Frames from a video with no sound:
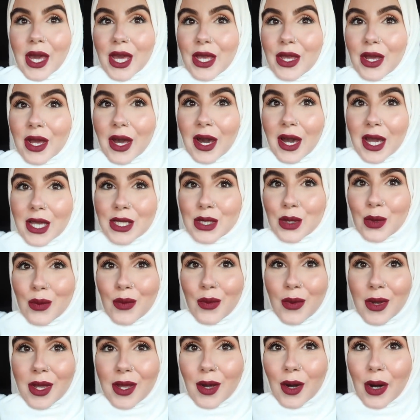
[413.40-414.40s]
Okay, you guys,
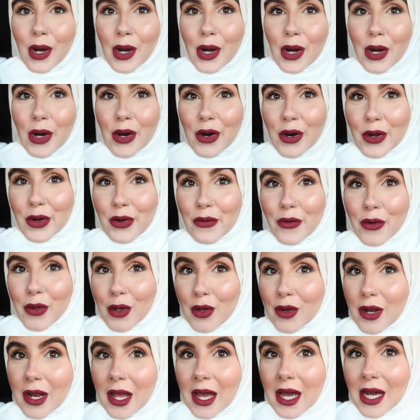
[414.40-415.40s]
we are en
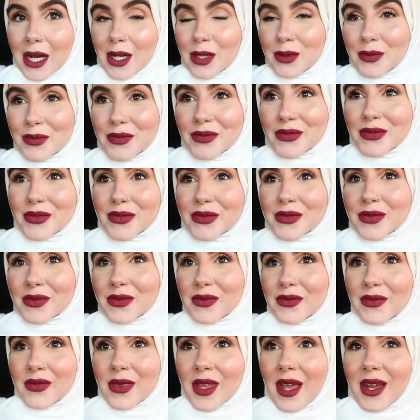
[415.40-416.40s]
route now.
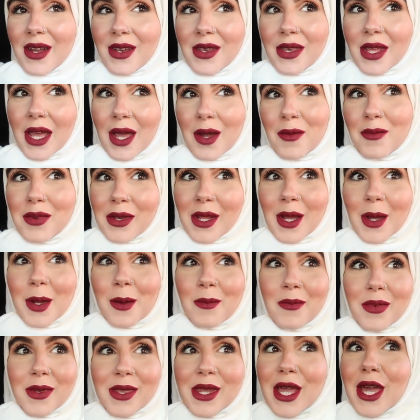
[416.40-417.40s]
Damn,
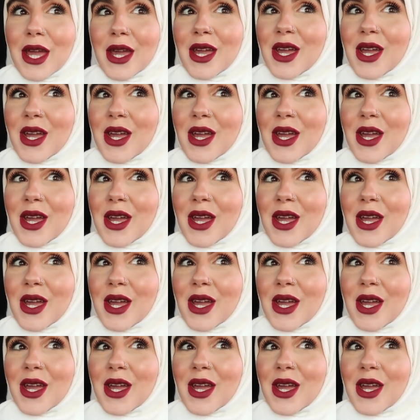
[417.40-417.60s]
damn, damn.